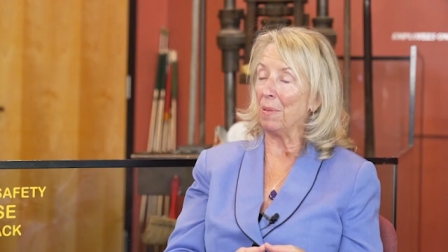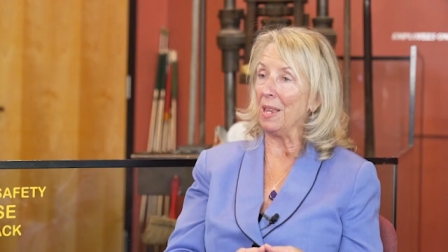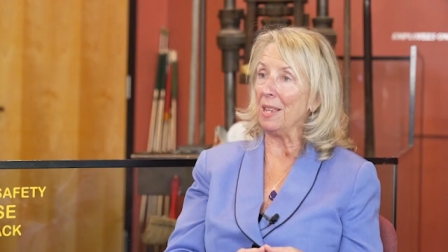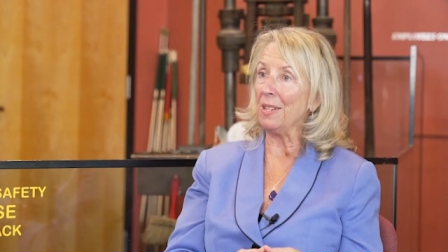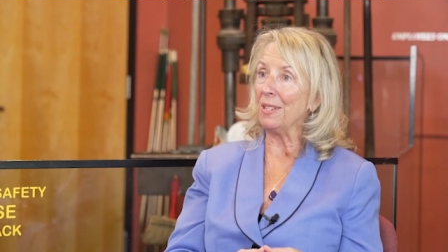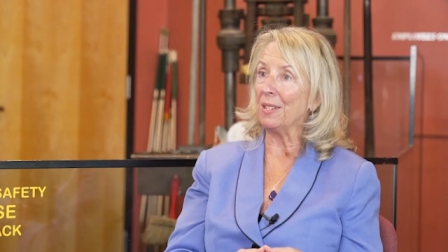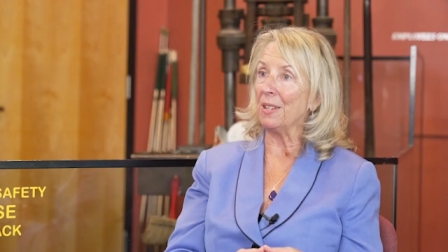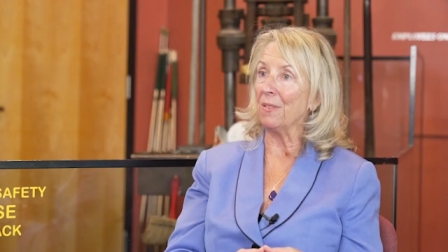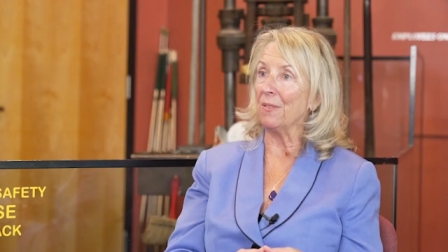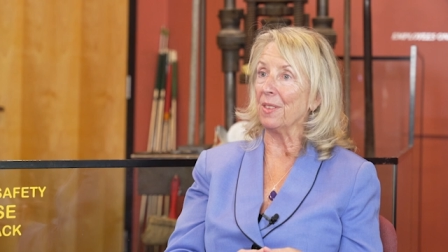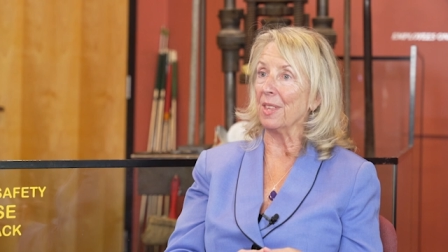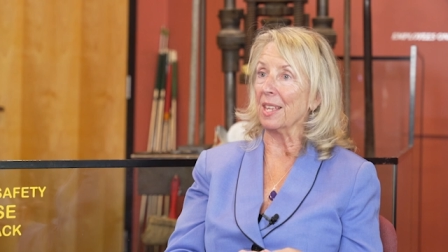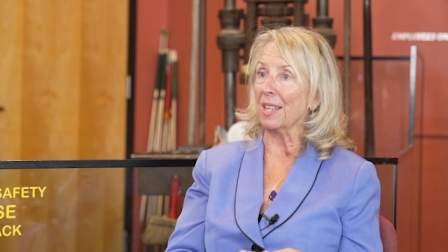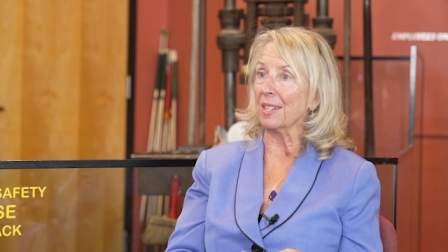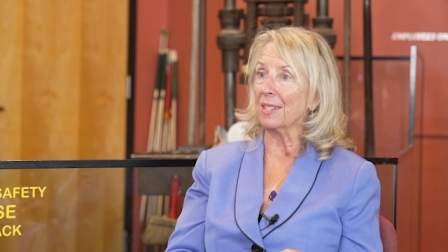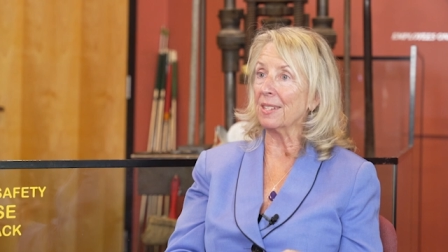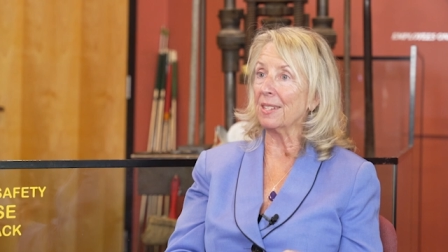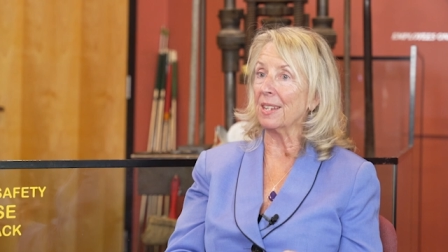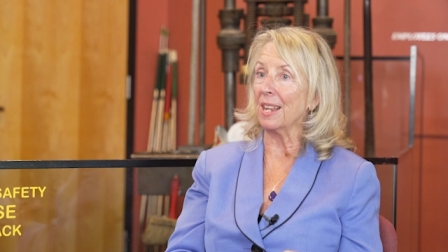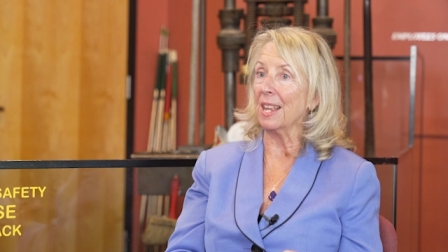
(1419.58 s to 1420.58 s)
piece of
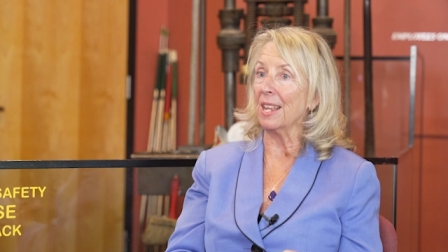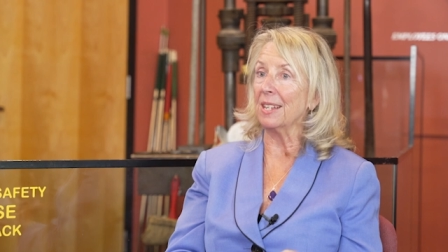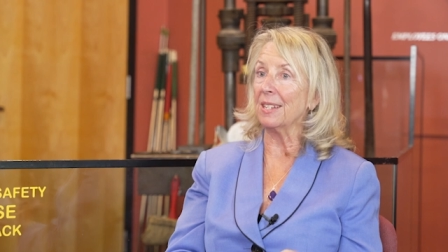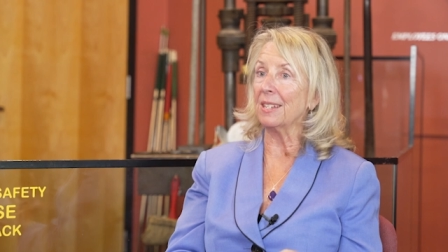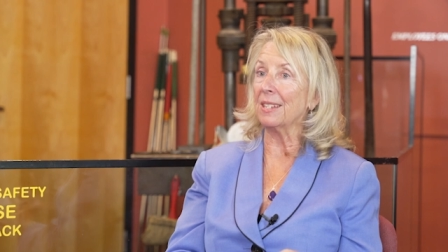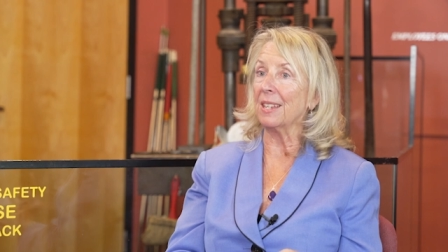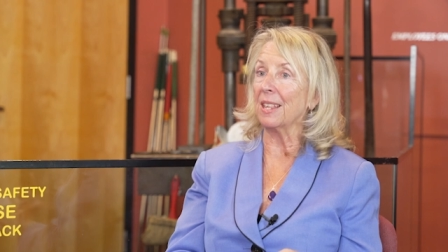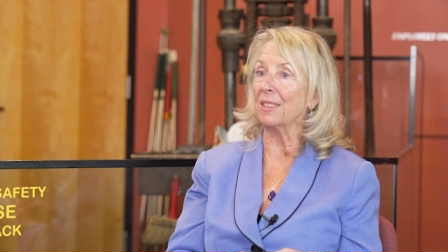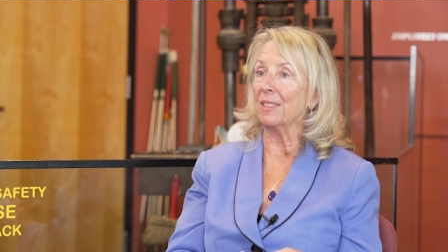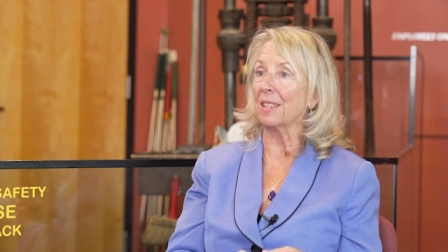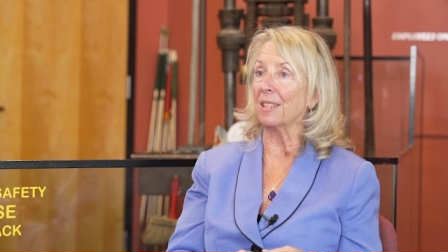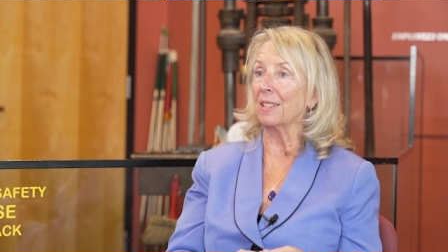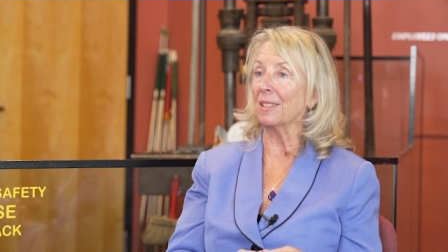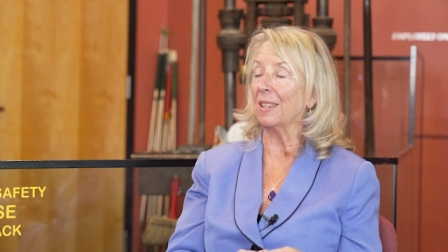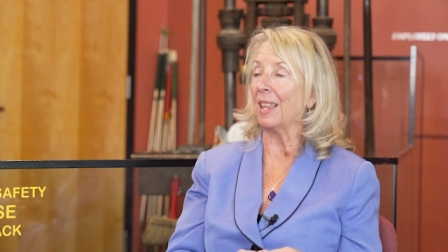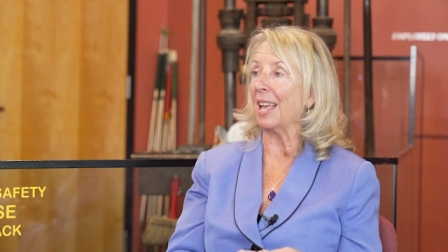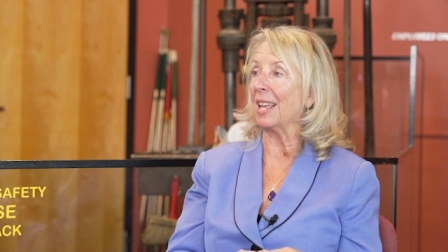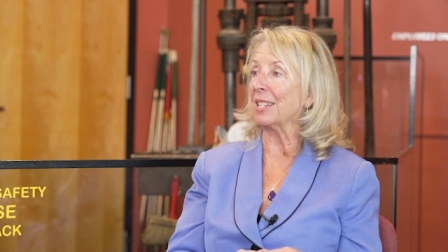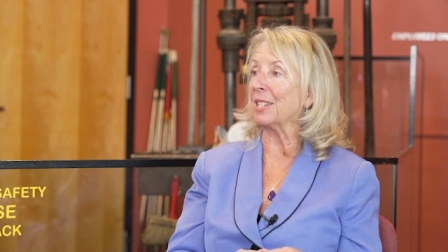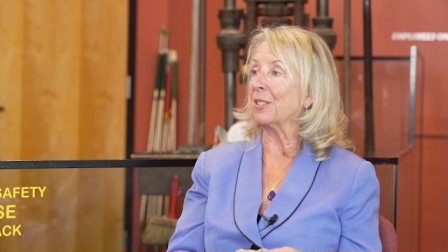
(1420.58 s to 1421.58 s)
this is that the
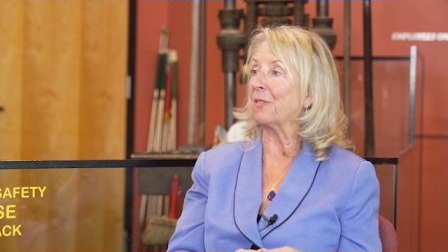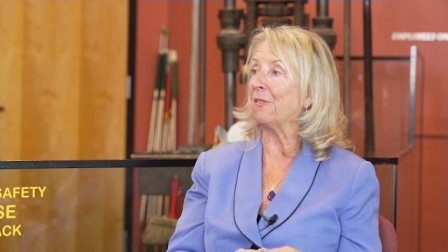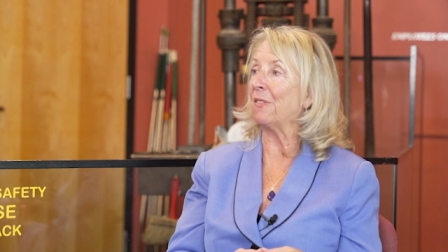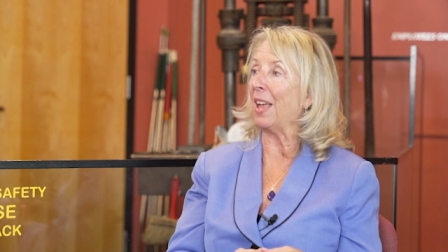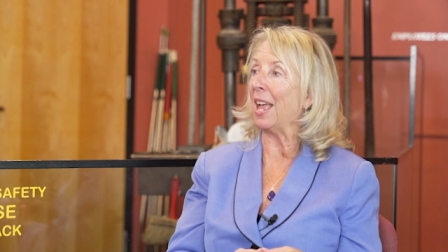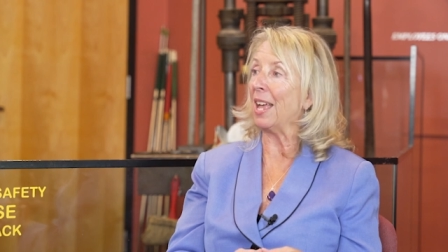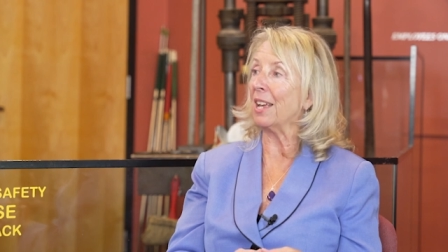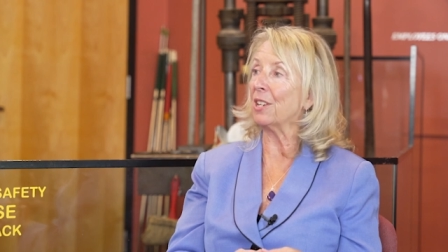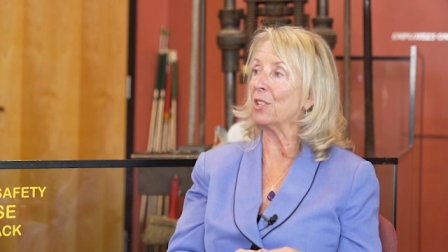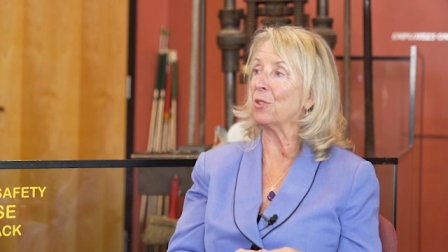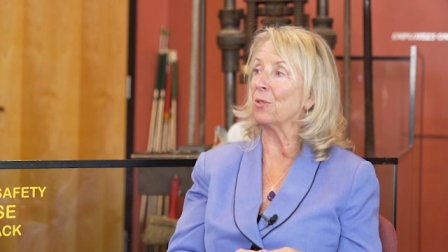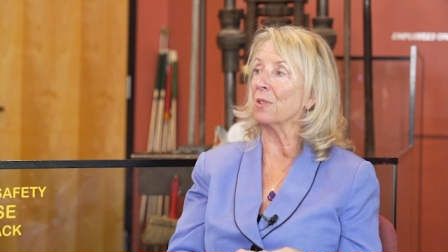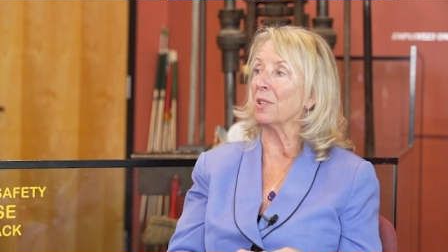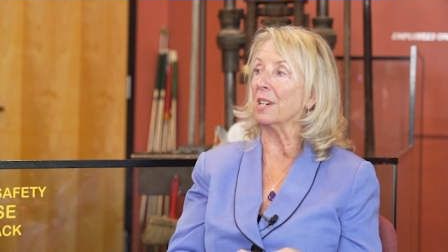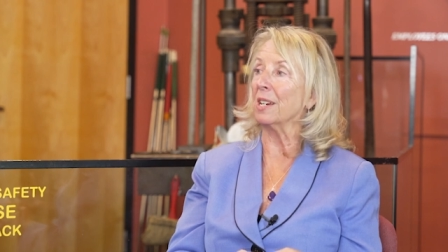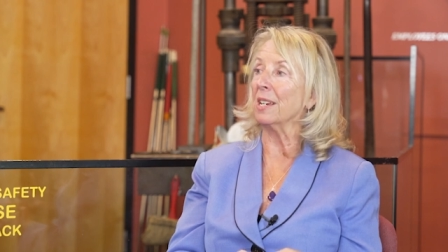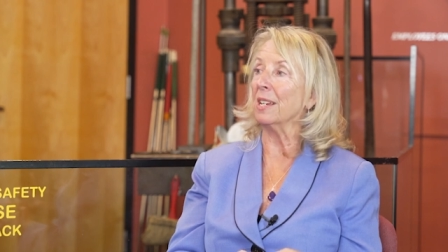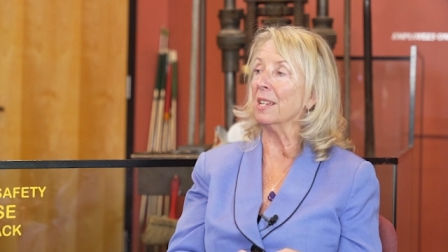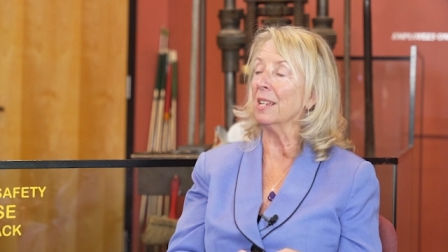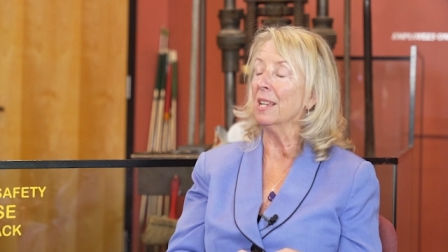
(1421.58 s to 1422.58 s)
glass
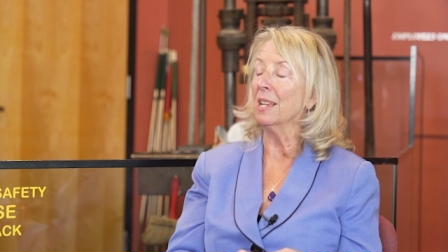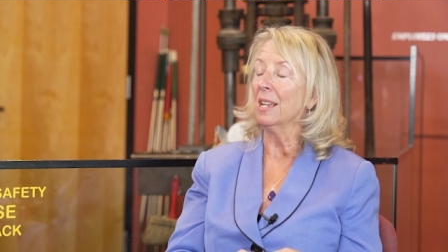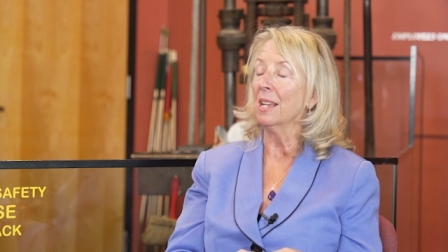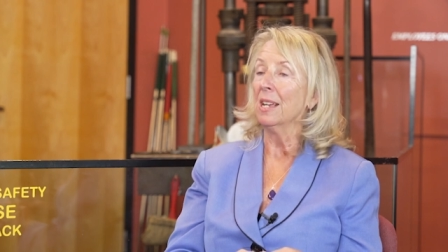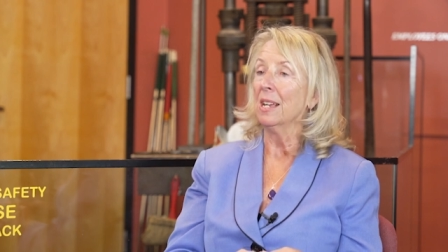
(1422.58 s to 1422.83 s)
factory